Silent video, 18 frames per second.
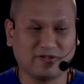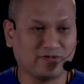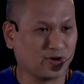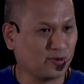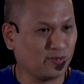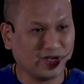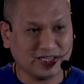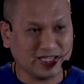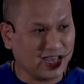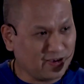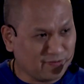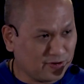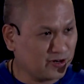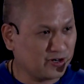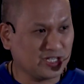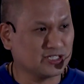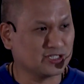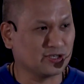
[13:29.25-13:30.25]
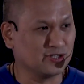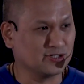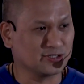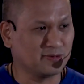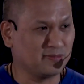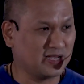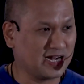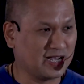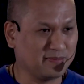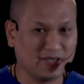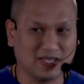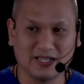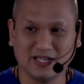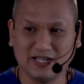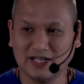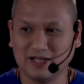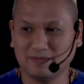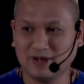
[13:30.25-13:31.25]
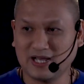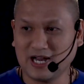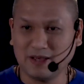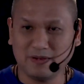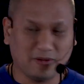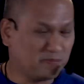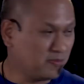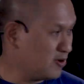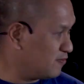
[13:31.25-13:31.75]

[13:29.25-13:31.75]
For whatever reason. So maraming pong